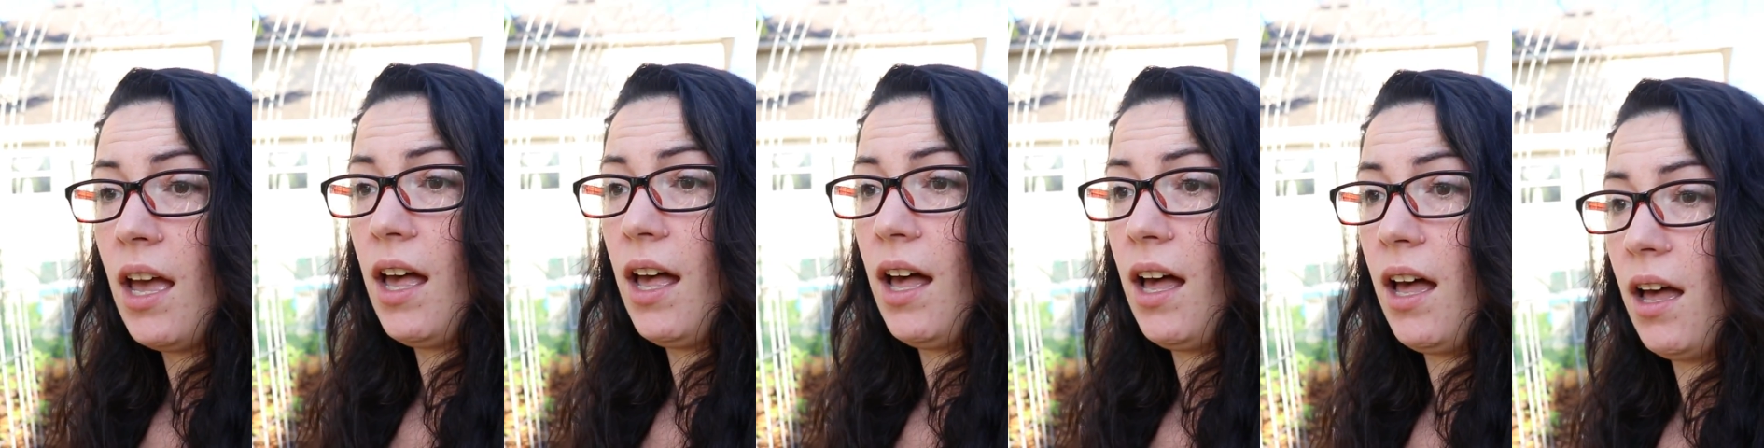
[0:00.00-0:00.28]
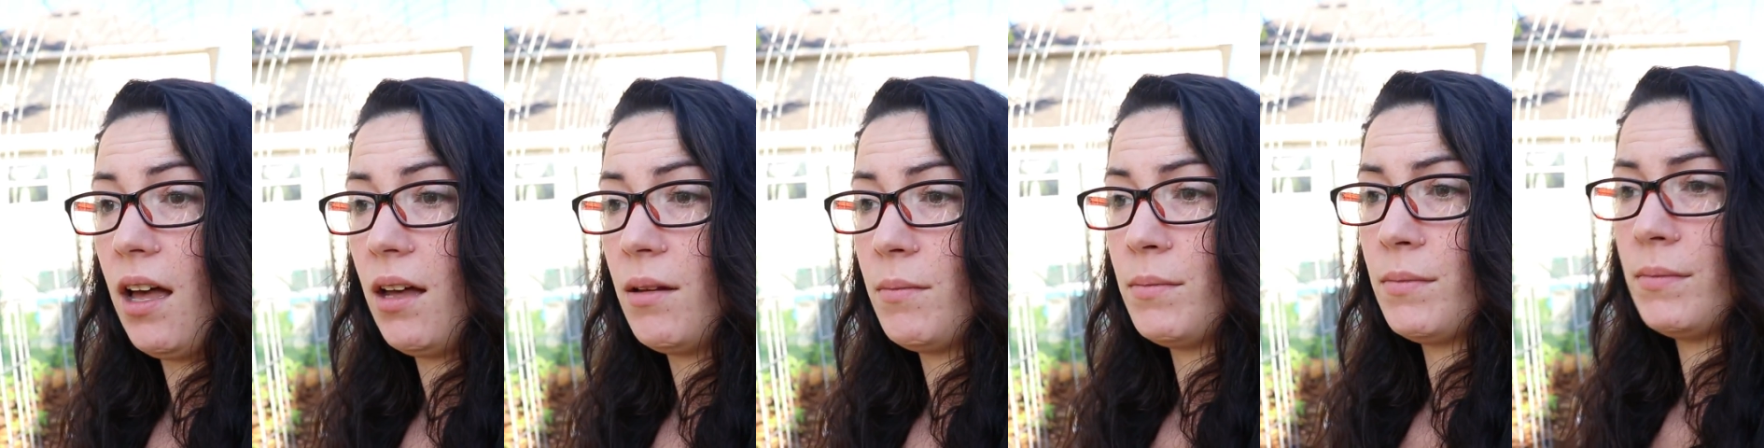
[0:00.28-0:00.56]

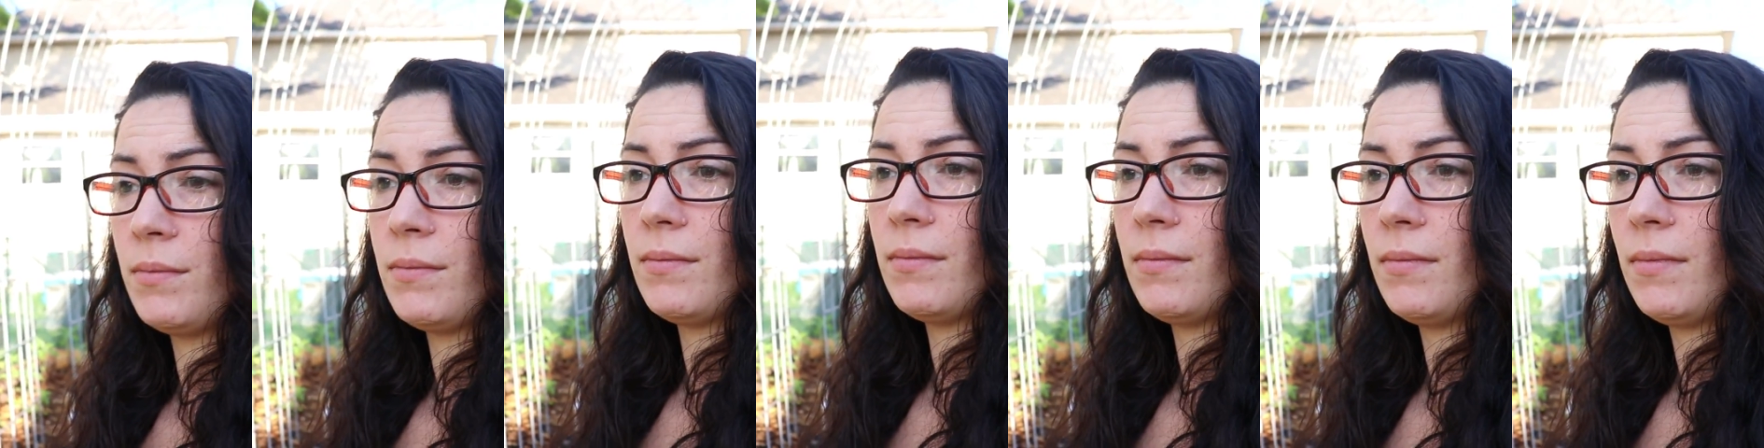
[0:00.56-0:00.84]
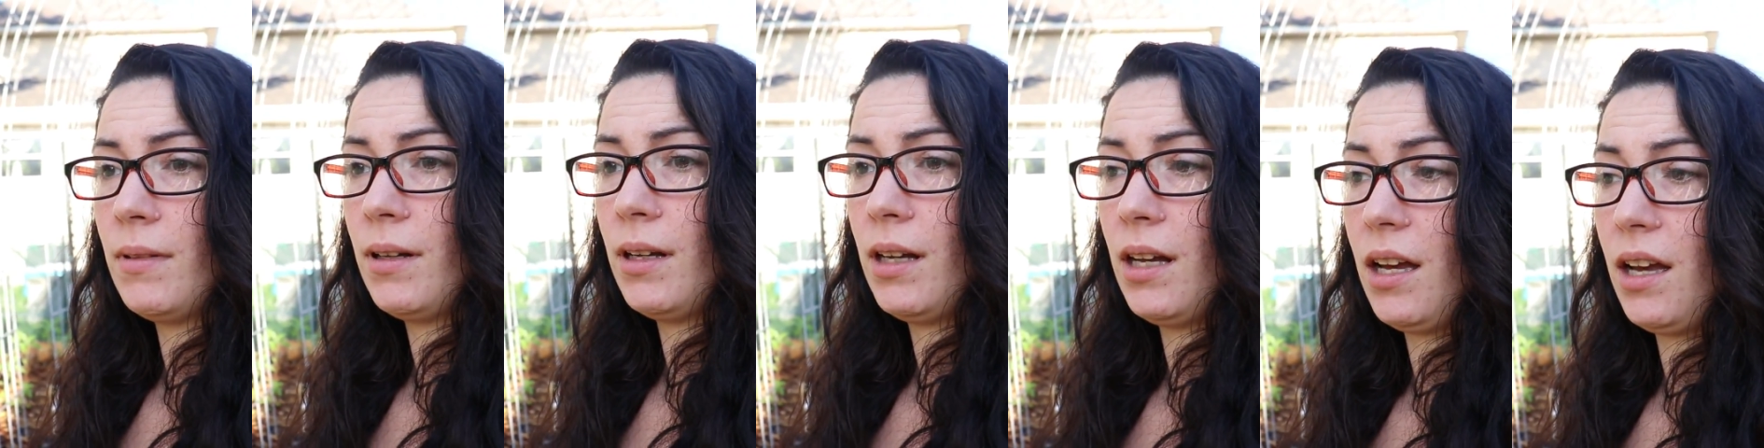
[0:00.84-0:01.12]

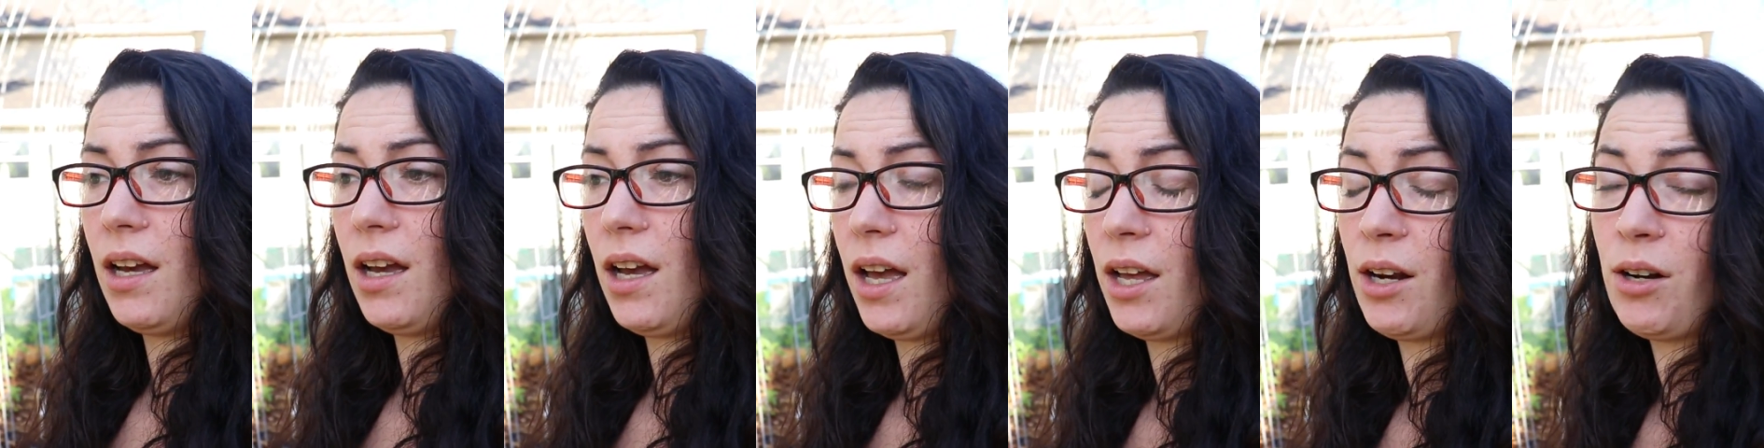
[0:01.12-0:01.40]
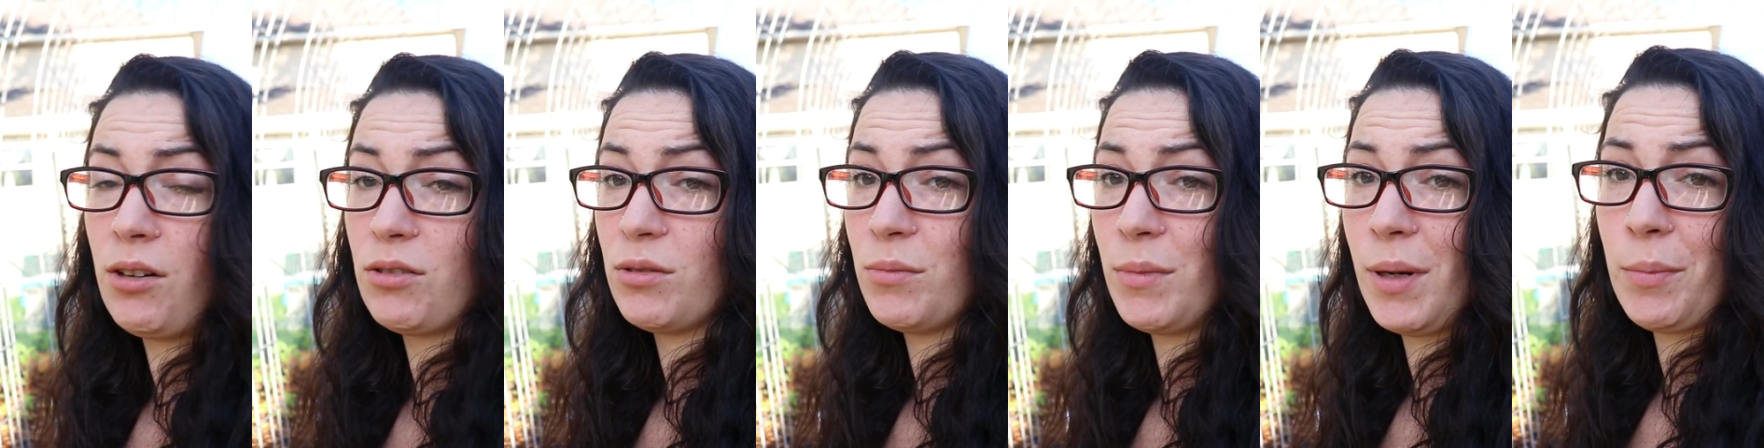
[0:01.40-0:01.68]
I
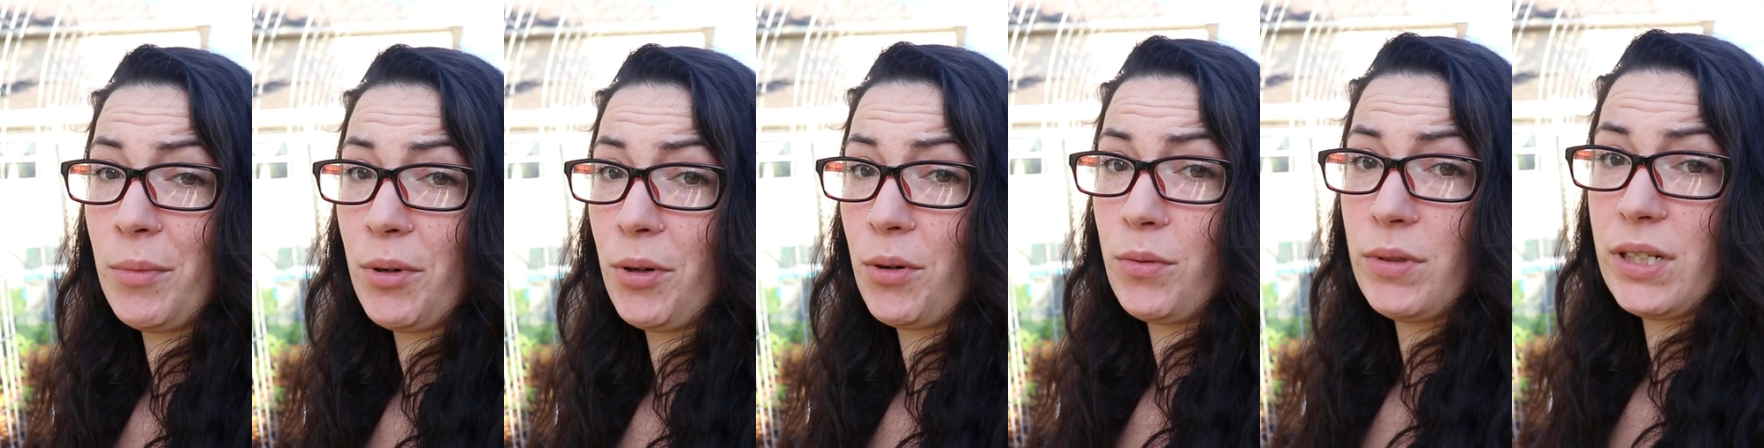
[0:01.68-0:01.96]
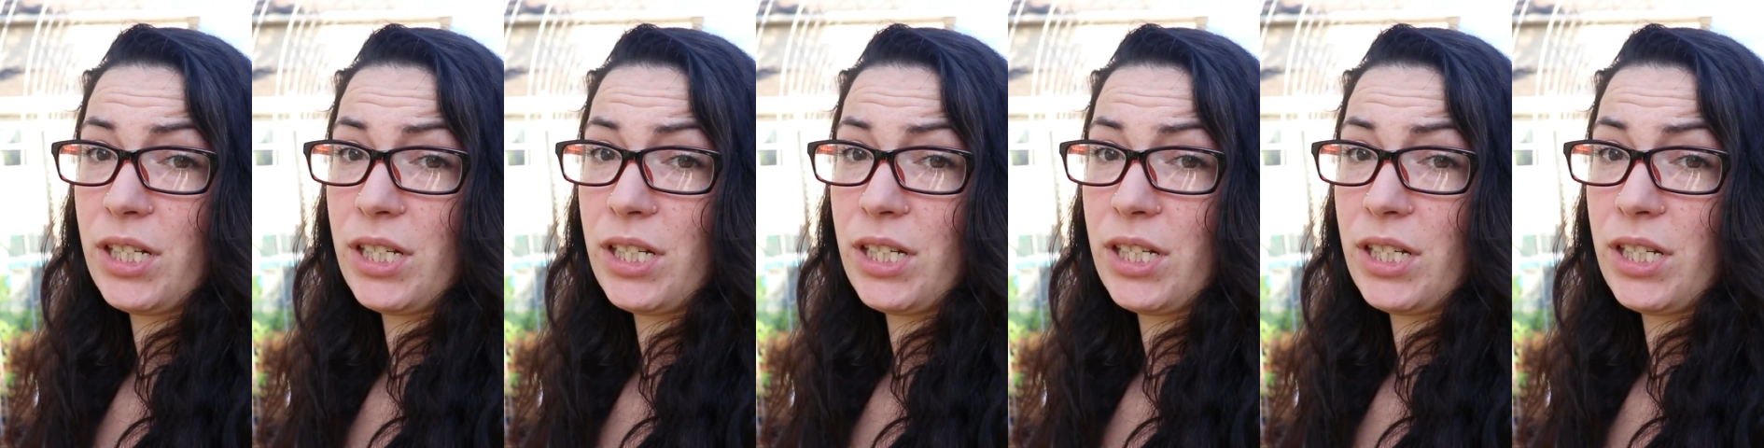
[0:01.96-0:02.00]
don't remember